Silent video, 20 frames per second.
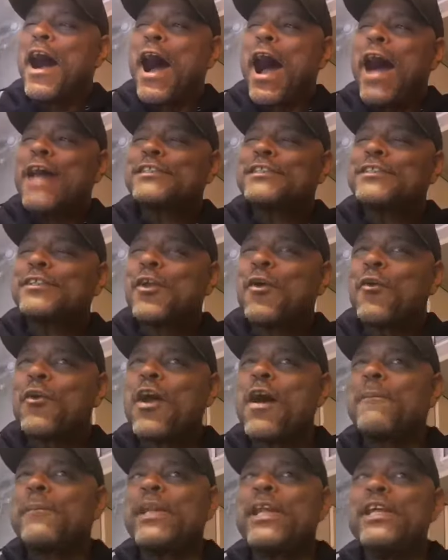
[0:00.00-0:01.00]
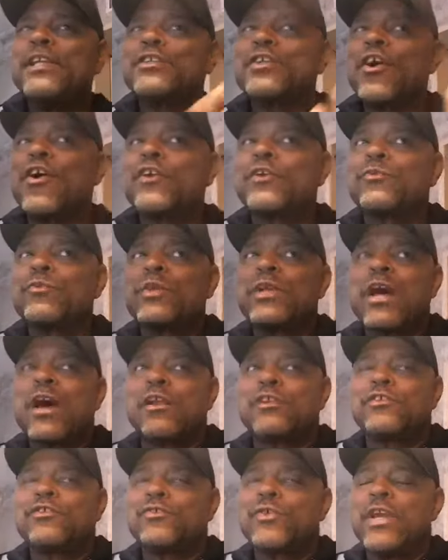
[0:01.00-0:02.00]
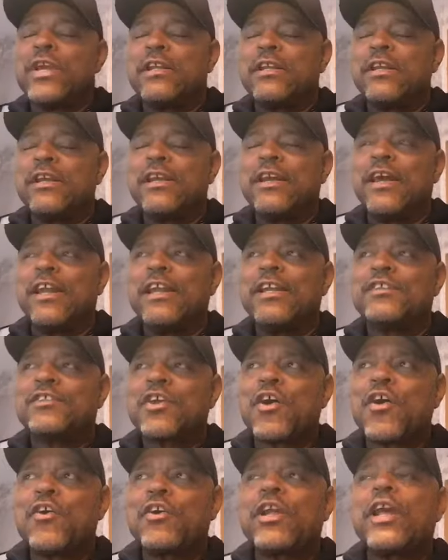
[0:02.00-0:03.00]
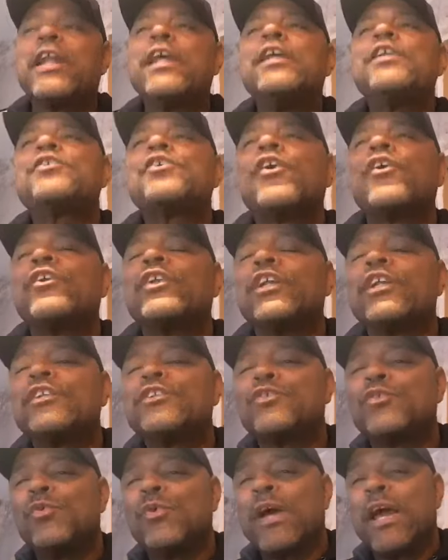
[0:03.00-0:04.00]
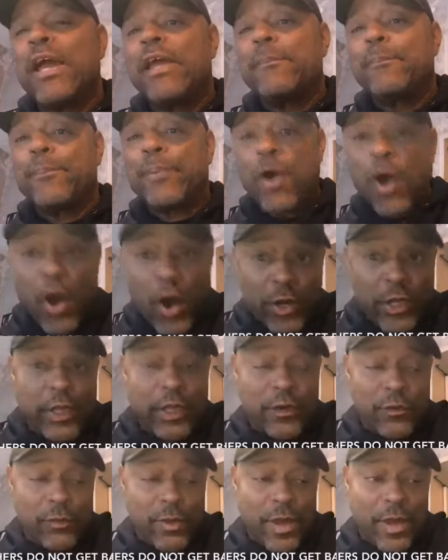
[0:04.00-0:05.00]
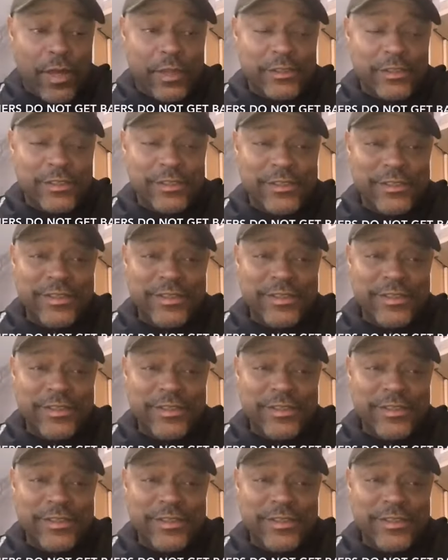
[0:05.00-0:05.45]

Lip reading: I slowed up, and he went down the street, and he turned into a parking garage.